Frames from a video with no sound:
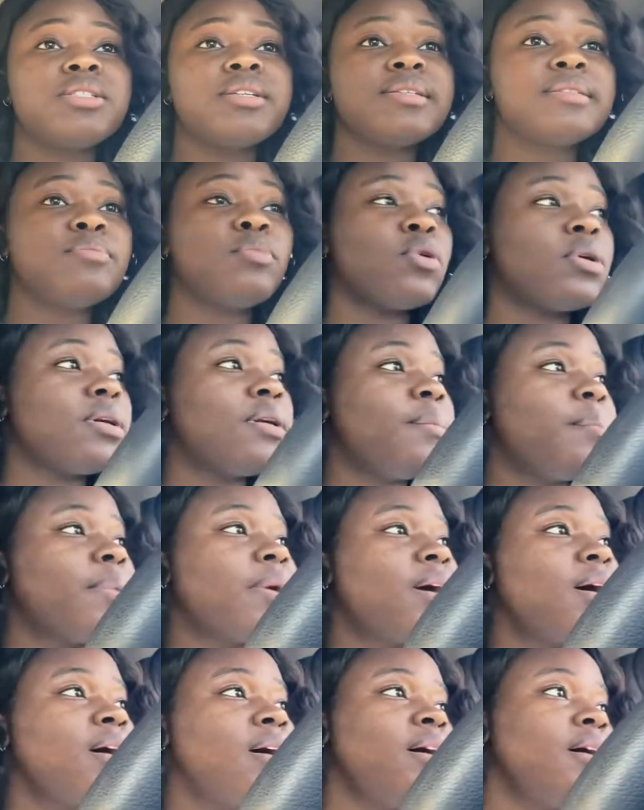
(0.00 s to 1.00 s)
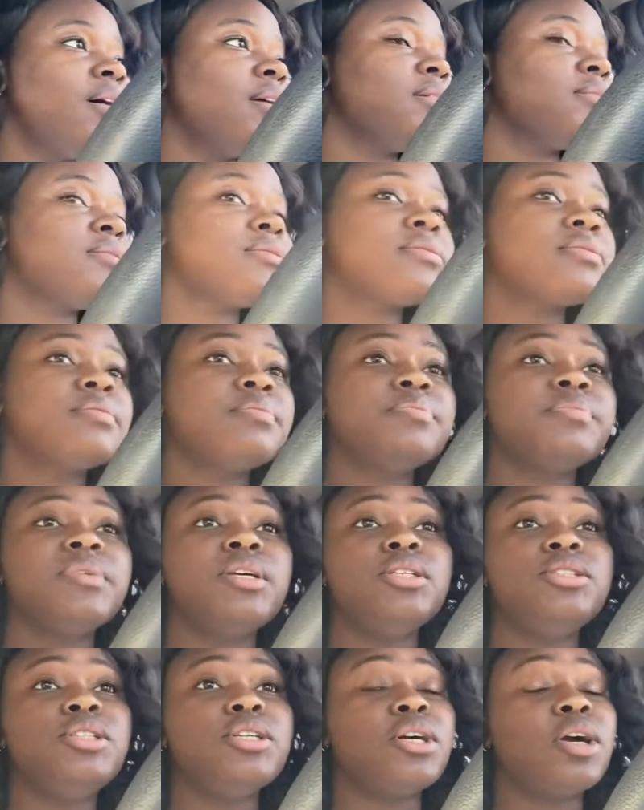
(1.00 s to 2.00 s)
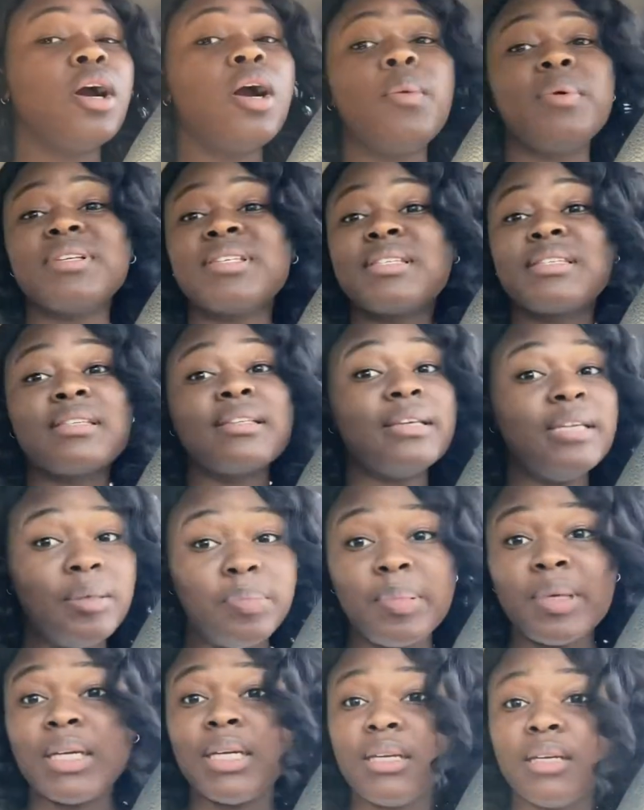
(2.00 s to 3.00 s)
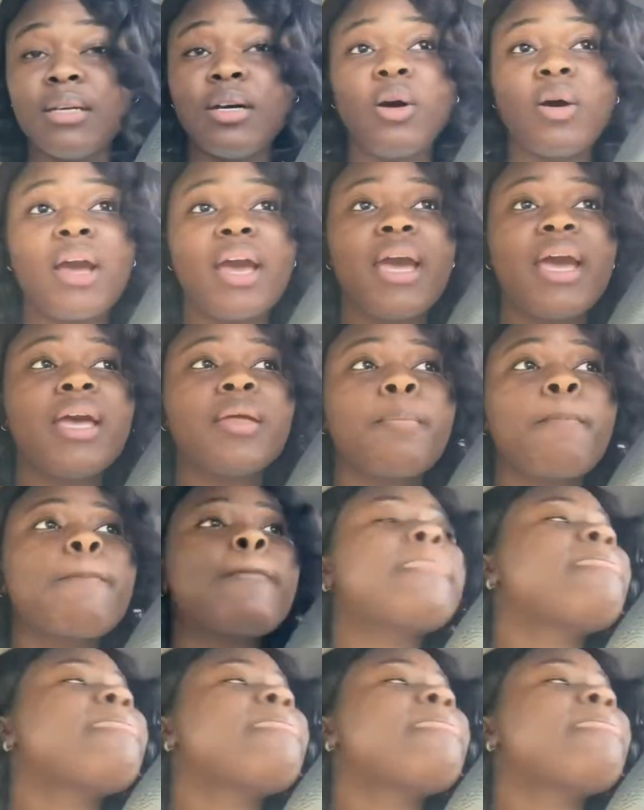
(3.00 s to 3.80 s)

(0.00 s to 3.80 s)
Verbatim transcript: this morning because your girl was sleepy. Okay,